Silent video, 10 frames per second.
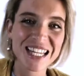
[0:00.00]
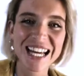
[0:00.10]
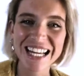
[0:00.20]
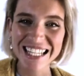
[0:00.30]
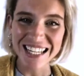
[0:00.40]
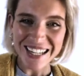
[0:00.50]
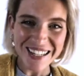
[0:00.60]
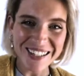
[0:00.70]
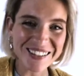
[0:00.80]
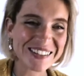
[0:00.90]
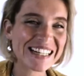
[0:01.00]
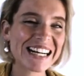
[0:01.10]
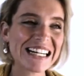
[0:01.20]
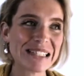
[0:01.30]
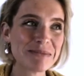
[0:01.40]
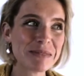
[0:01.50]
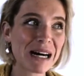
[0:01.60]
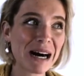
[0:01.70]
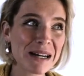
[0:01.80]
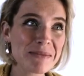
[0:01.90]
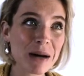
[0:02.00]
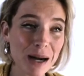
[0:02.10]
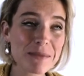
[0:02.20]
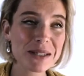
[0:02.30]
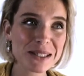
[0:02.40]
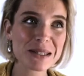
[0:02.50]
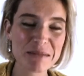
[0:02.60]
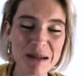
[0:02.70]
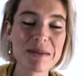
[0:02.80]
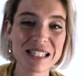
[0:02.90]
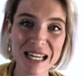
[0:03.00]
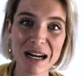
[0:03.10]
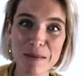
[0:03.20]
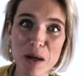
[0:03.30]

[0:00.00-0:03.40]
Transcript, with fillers: Hello. Um, I'm, I'm good at the moment. Yeah, I'm